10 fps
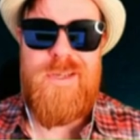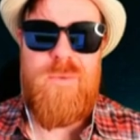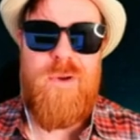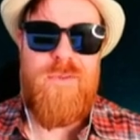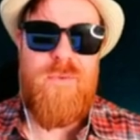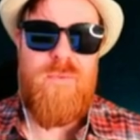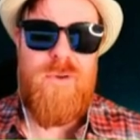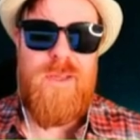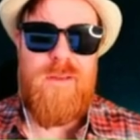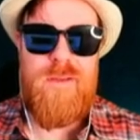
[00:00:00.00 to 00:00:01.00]
where the
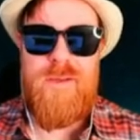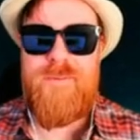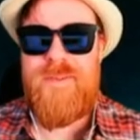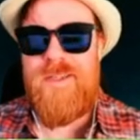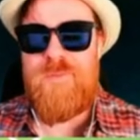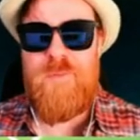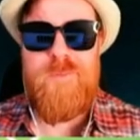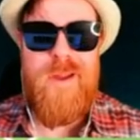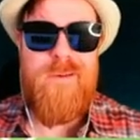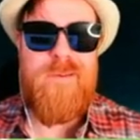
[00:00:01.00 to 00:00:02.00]
Wookiee lives. He's
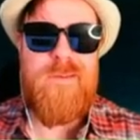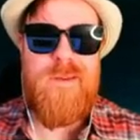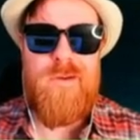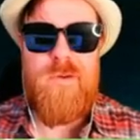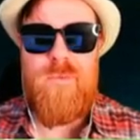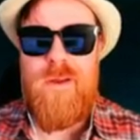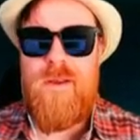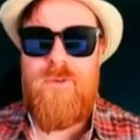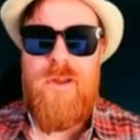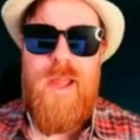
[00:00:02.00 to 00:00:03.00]
preparing dinner or
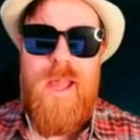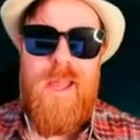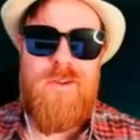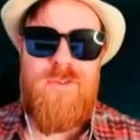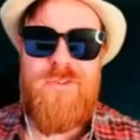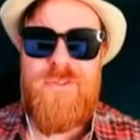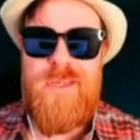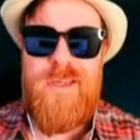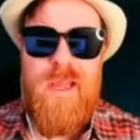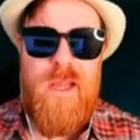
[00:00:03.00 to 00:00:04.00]
whatever. And you
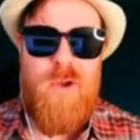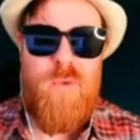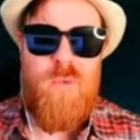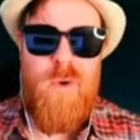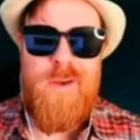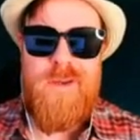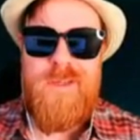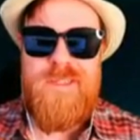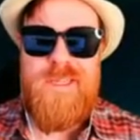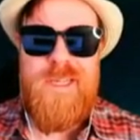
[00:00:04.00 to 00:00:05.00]
see what it
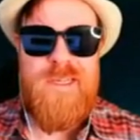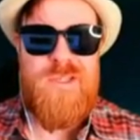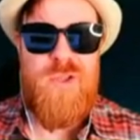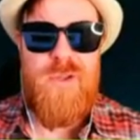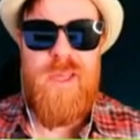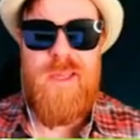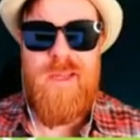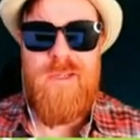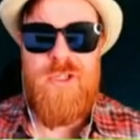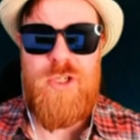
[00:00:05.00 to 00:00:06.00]
is he is looking
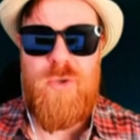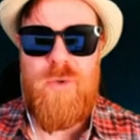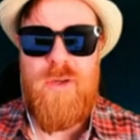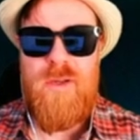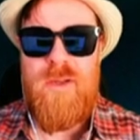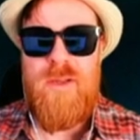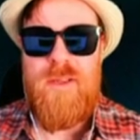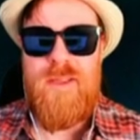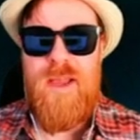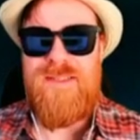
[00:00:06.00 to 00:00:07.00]
into.
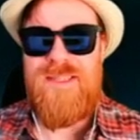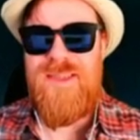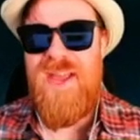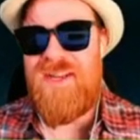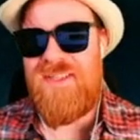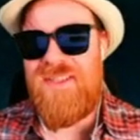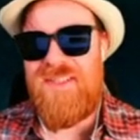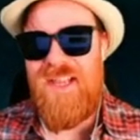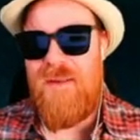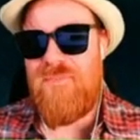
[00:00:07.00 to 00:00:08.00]
Yes, that is the
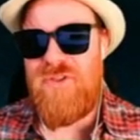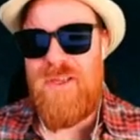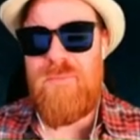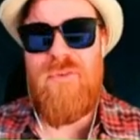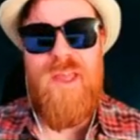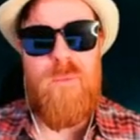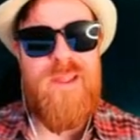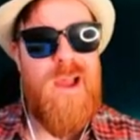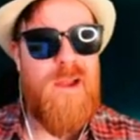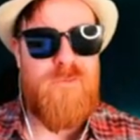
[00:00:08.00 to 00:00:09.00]
same symbol that we
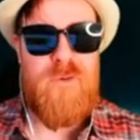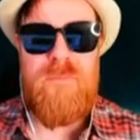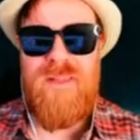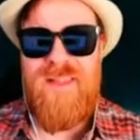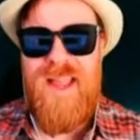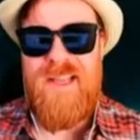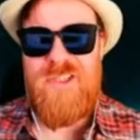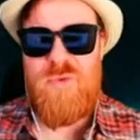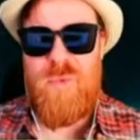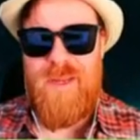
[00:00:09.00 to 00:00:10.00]
got from
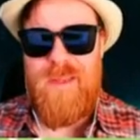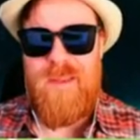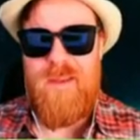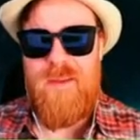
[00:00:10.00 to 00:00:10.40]
last week